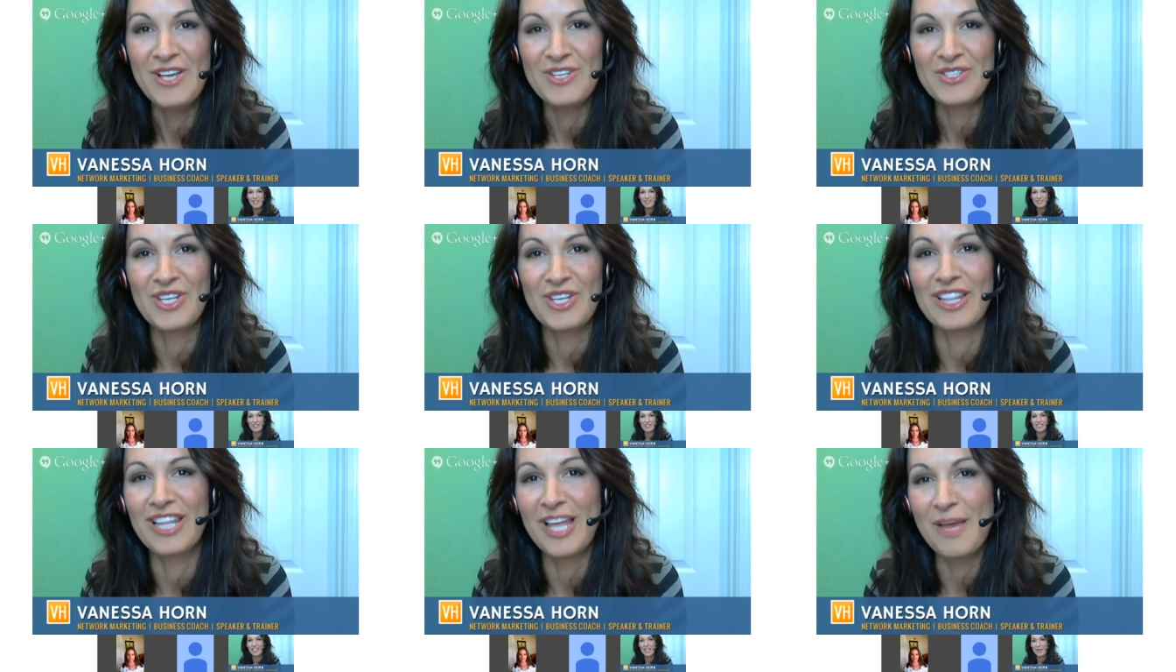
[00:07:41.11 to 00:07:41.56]

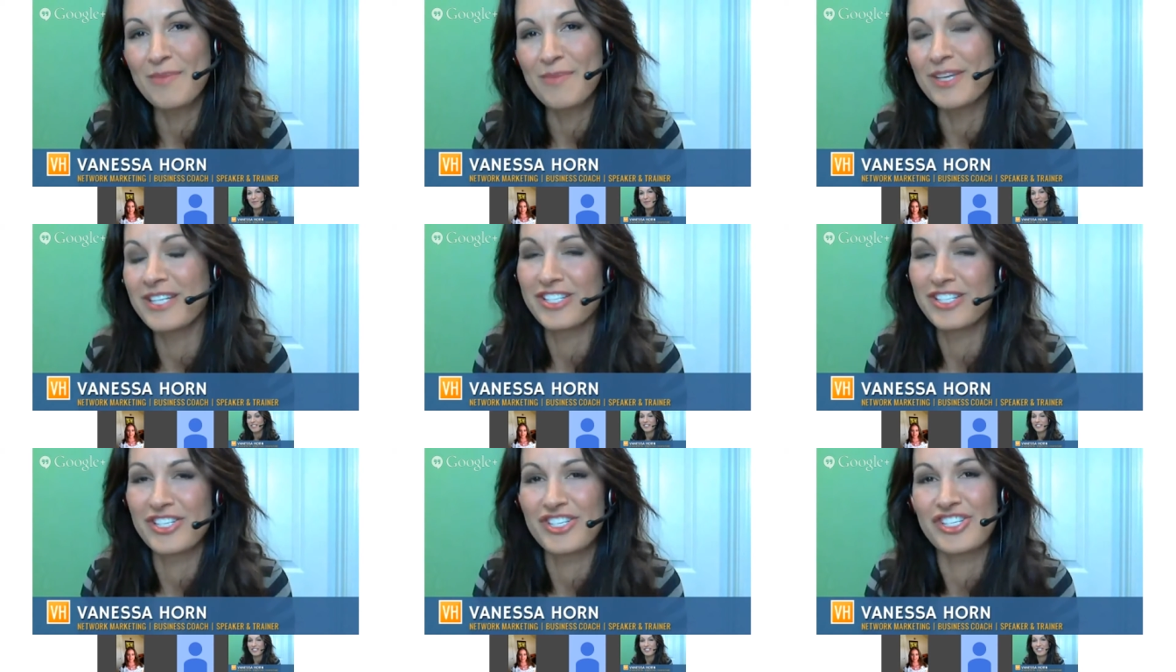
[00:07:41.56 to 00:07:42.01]
So let
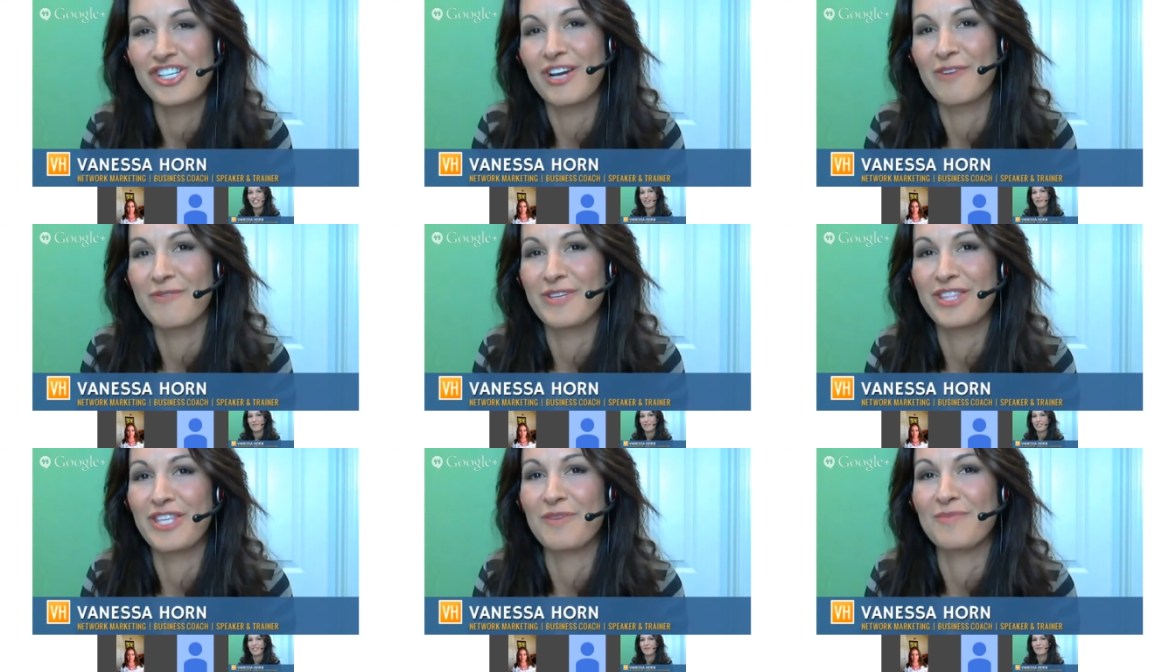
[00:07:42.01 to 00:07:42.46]
me just
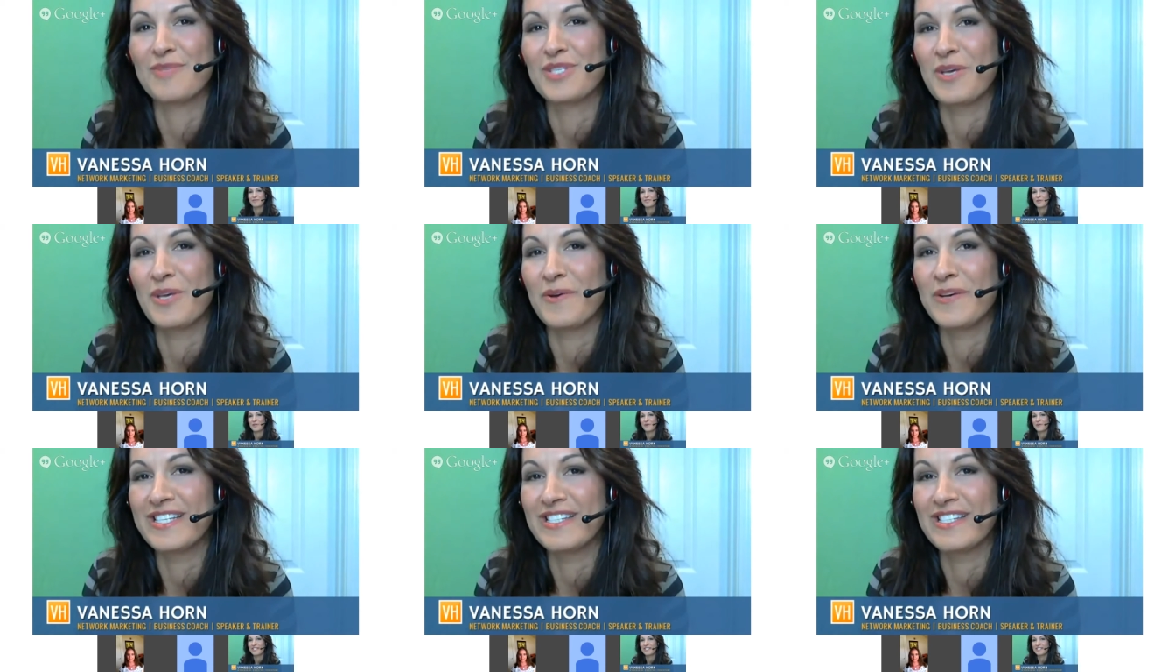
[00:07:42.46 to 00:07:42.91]
share with you. I'm
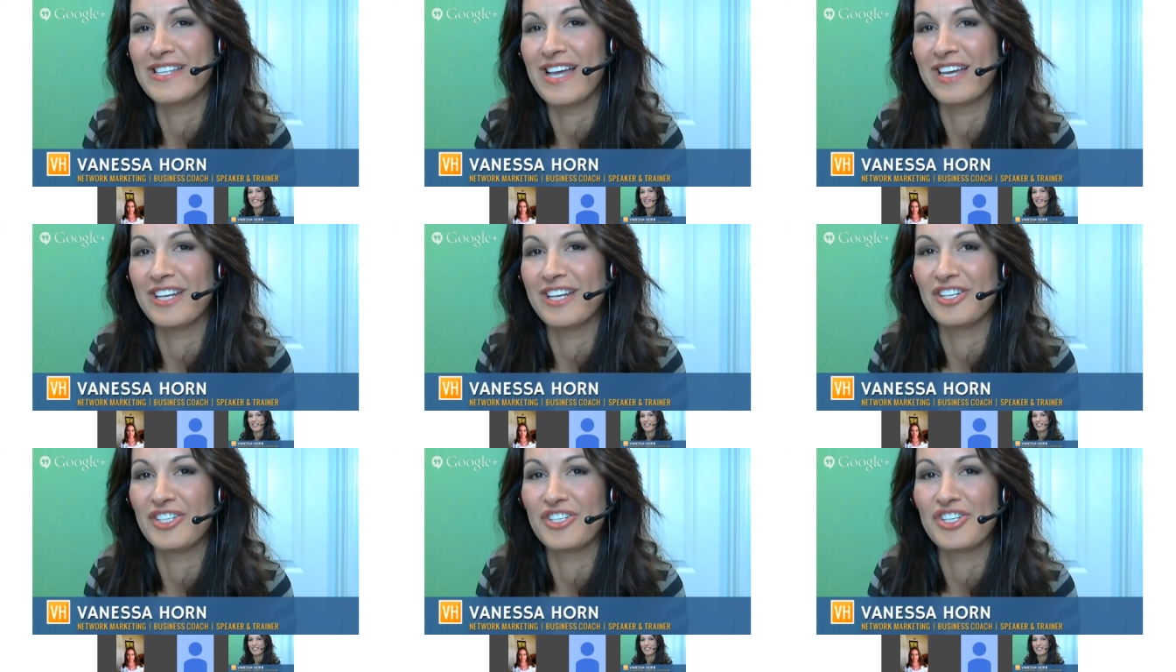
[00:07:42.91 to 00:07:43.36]
so
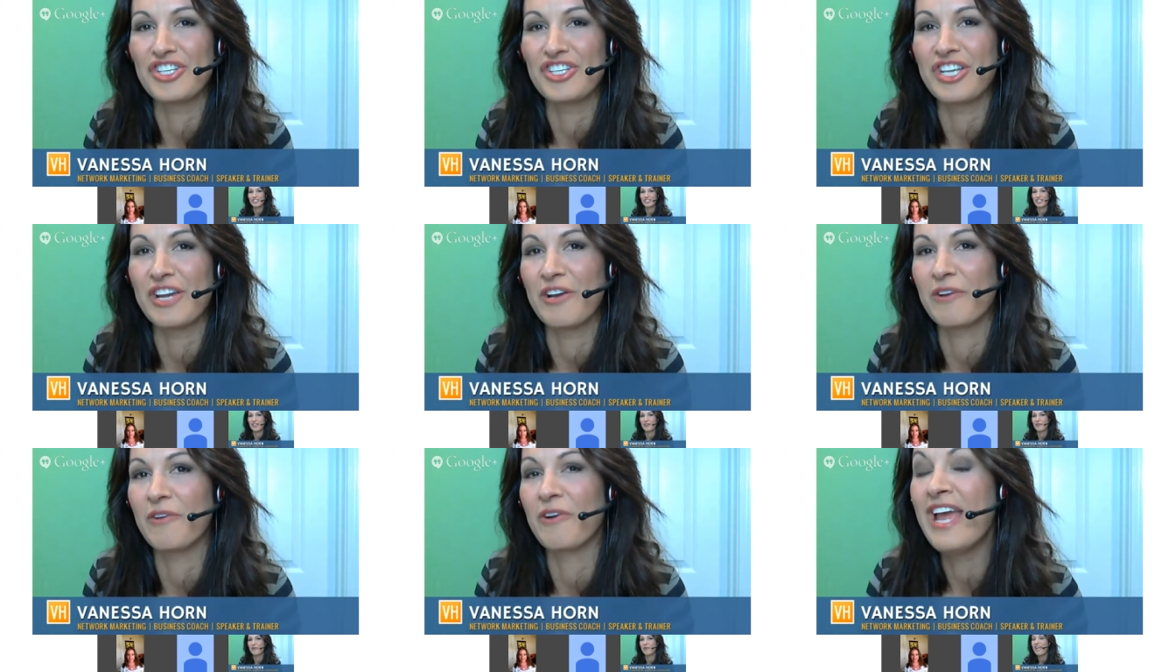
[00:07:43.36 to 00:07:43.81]
excited to
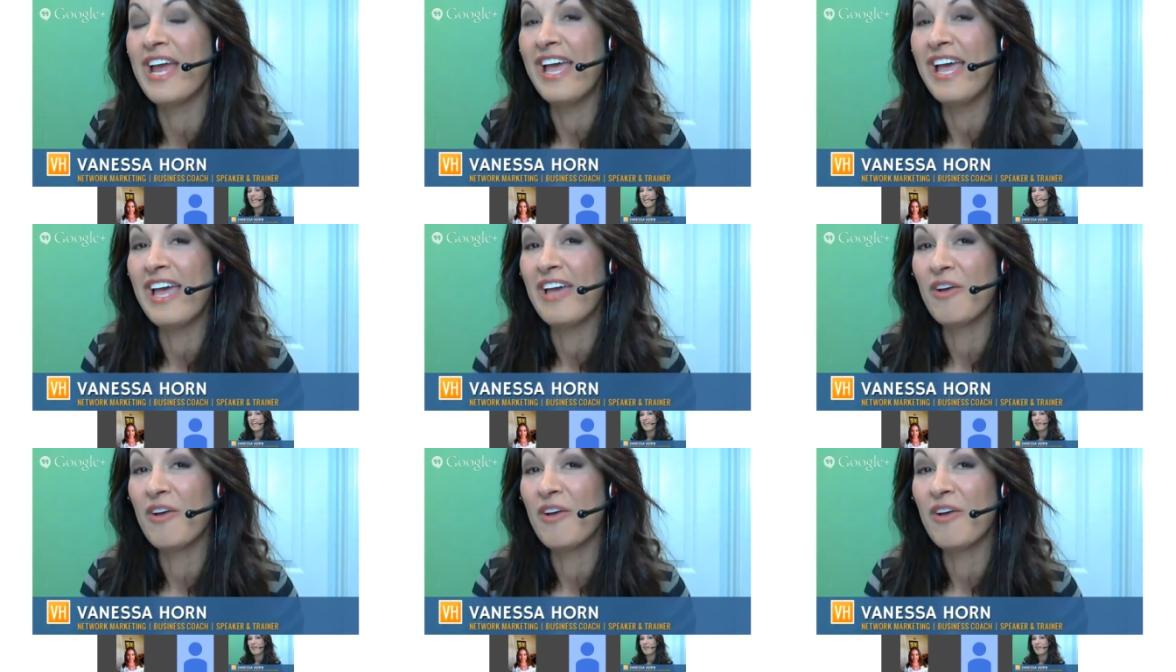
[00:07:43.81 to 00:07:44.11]
share